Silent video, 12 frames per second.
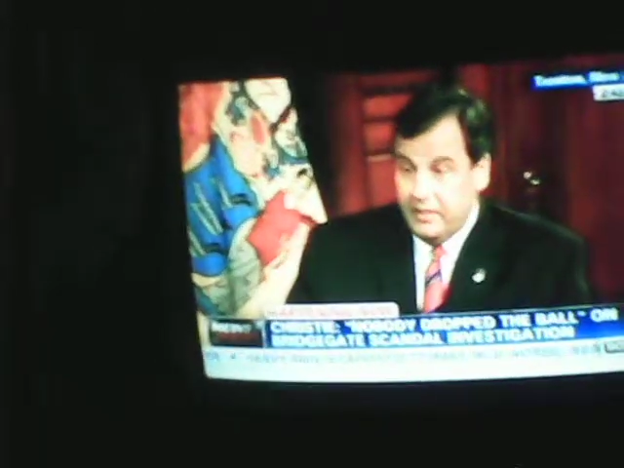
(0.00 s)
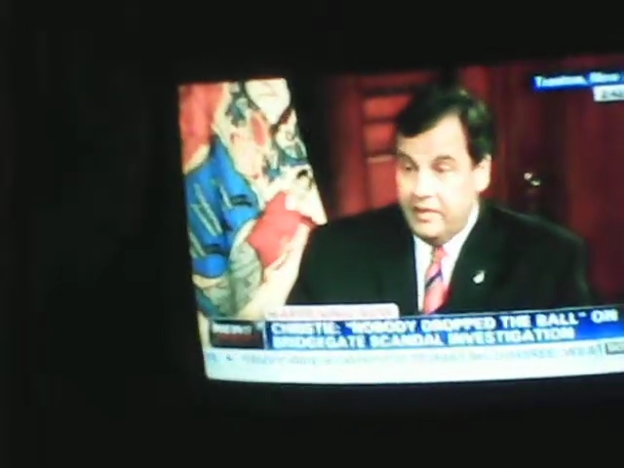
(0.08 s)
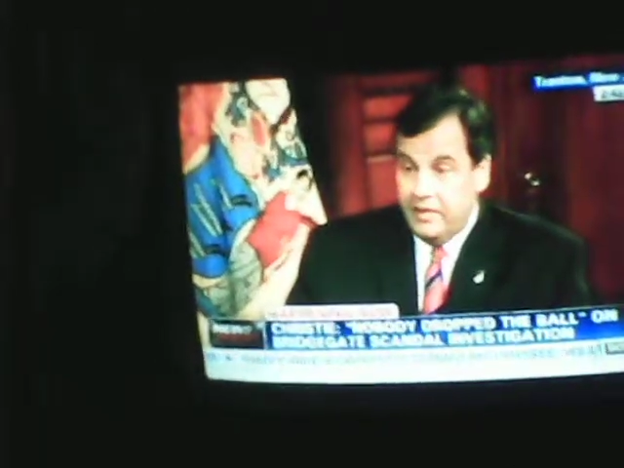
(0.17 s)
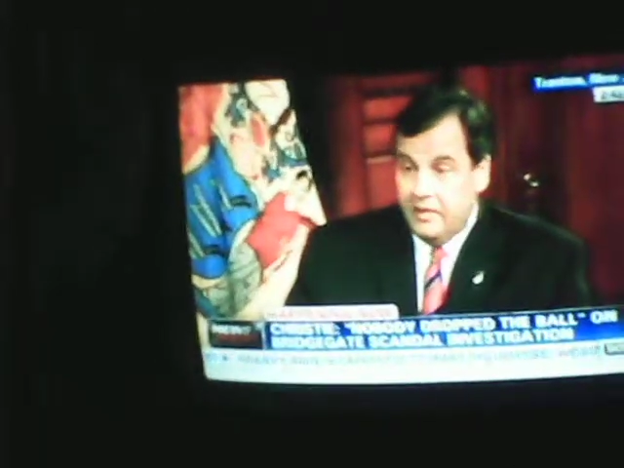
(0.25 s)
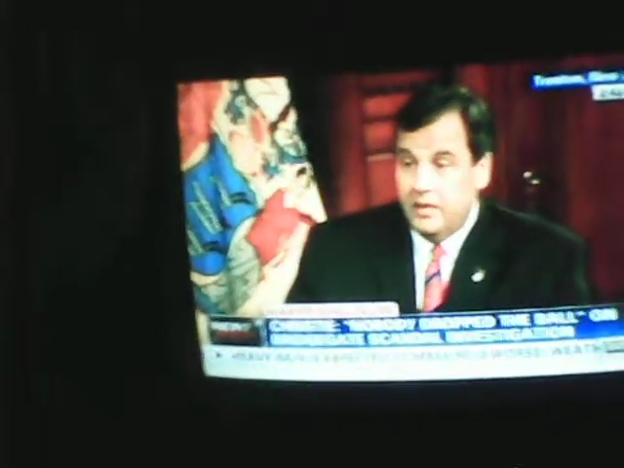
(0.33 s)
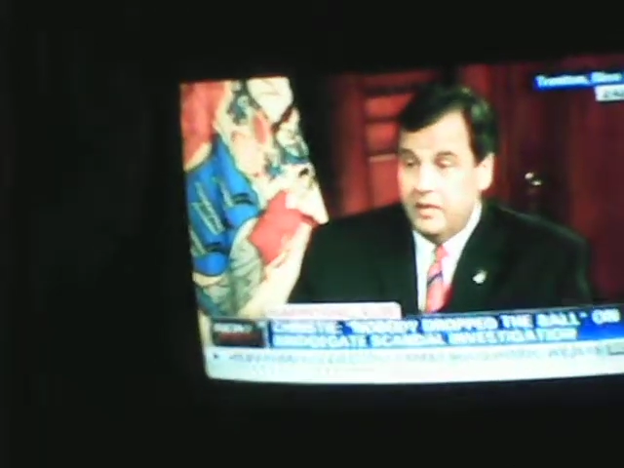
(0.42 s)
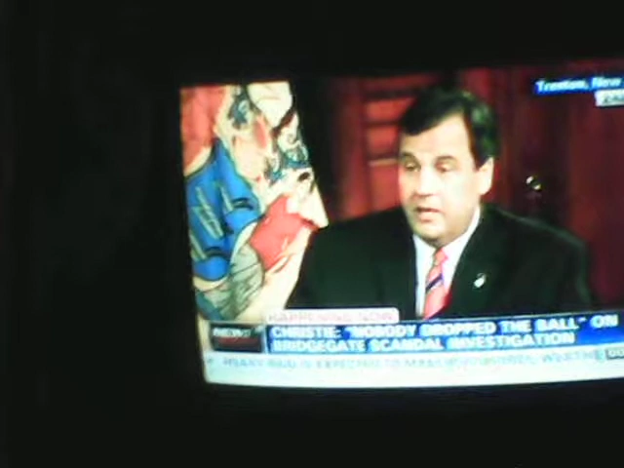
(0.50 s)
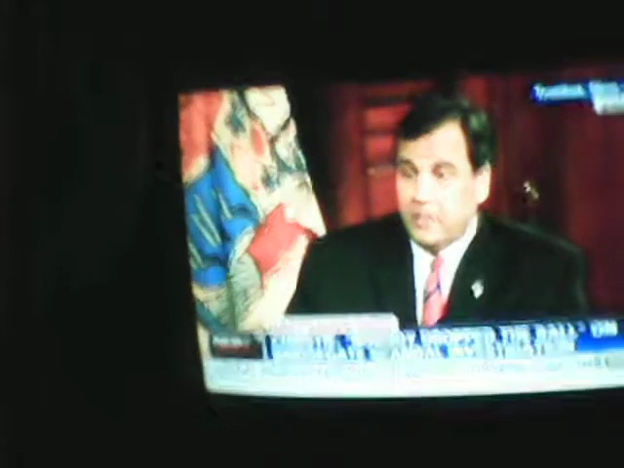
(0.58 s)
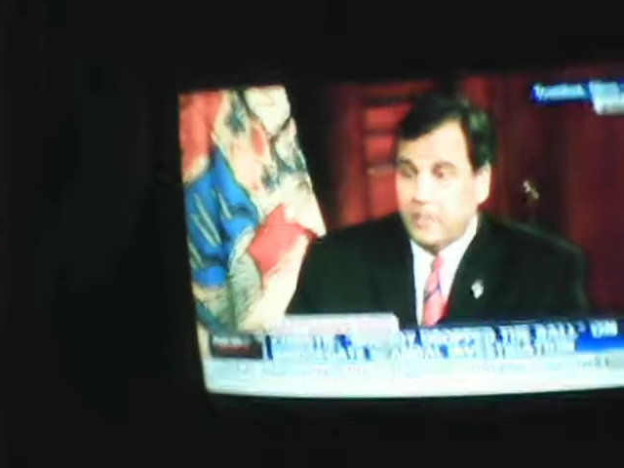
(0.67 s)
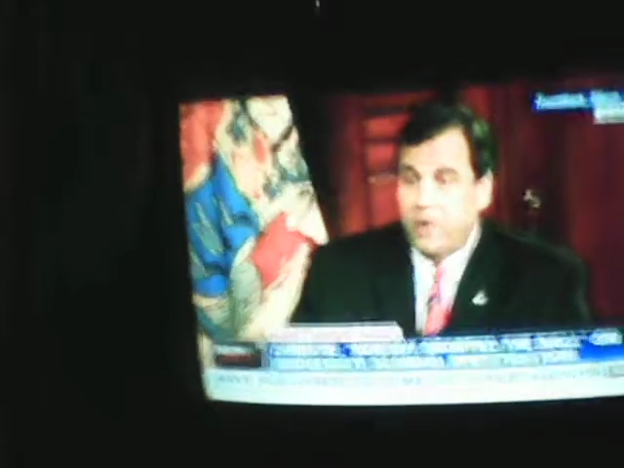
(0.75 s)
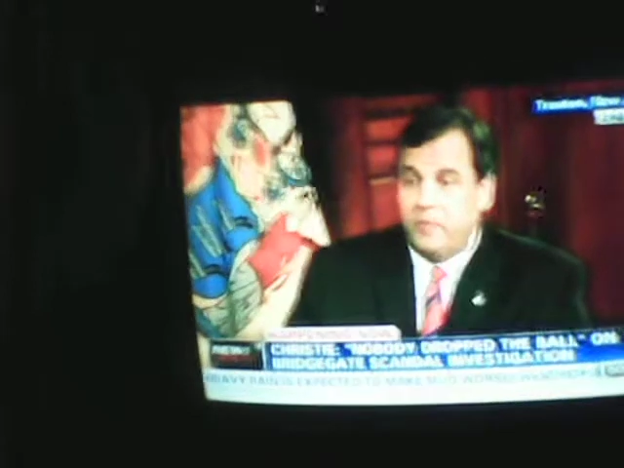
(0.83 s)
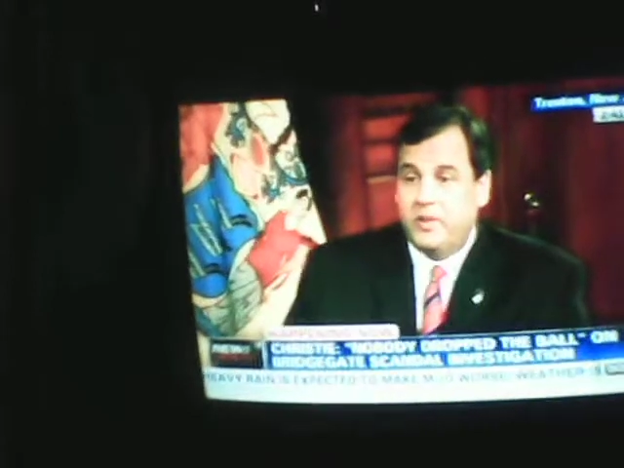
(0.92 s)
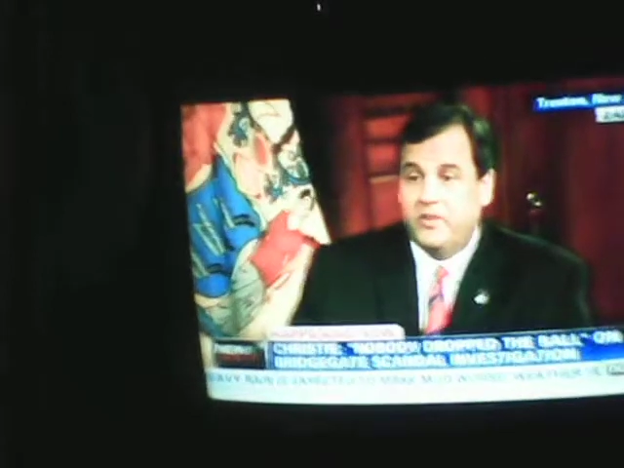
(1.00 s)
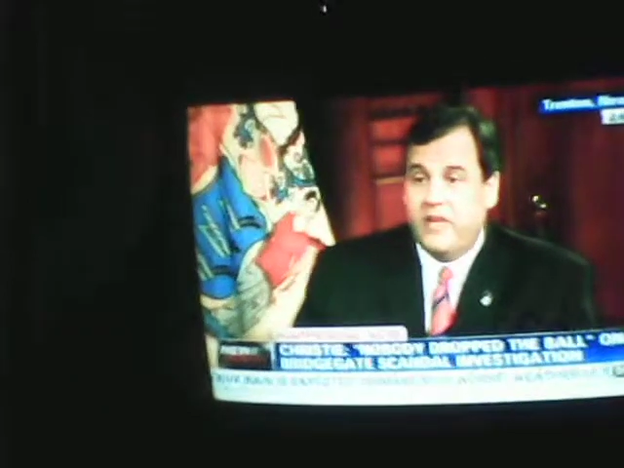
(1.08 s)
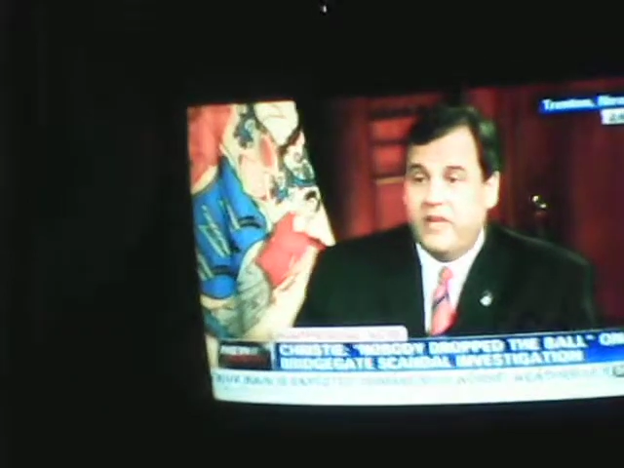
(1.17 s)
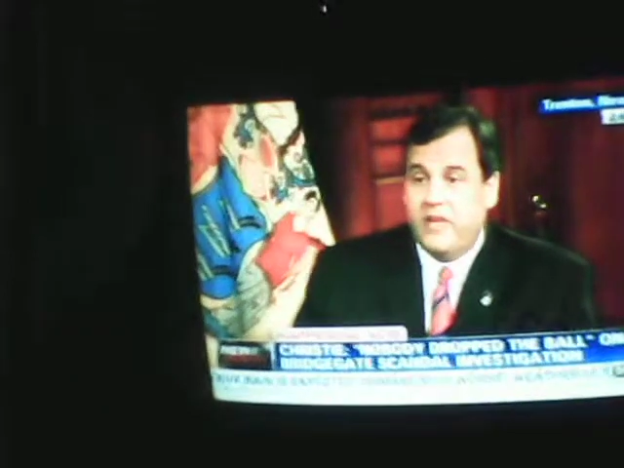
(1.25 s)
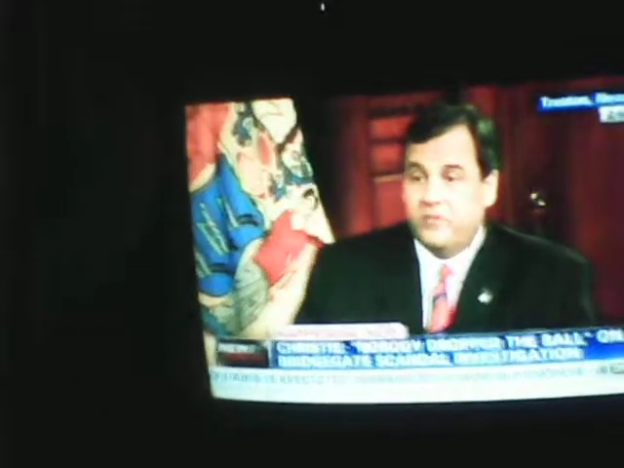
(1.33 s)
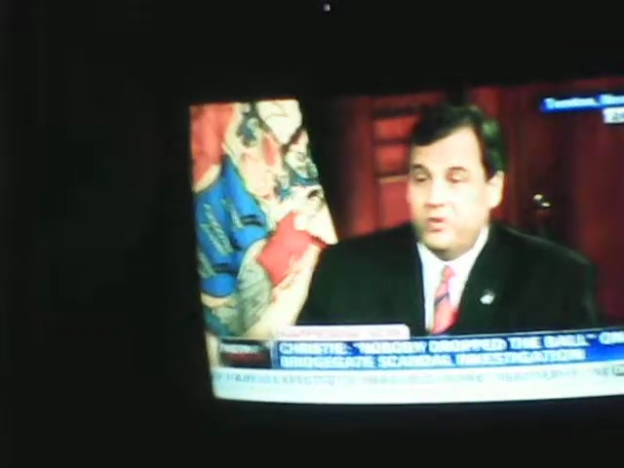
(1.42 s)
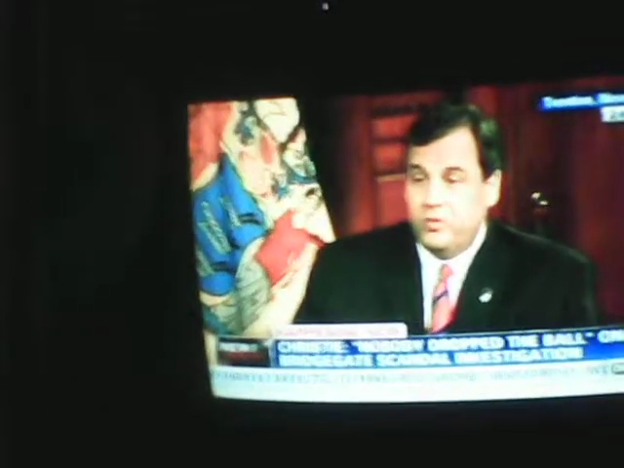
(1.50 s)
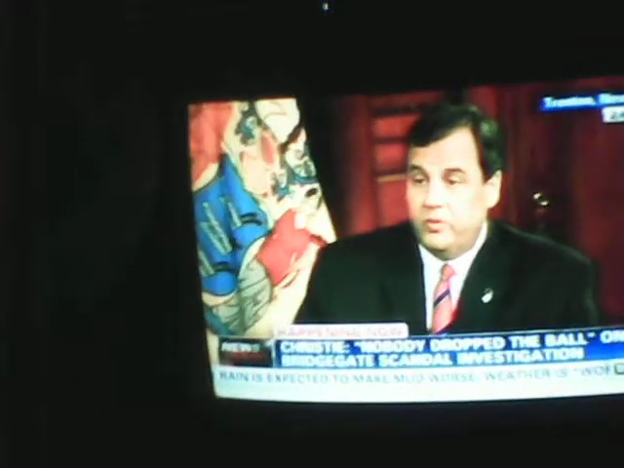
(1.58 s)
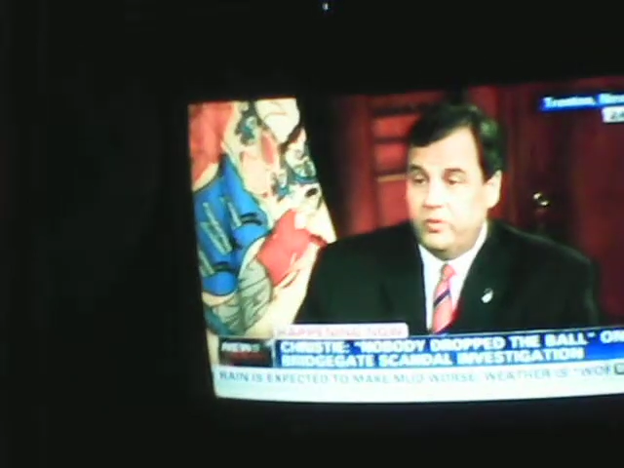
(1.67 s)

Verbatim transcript: Go get him, Tiger. This afternoon.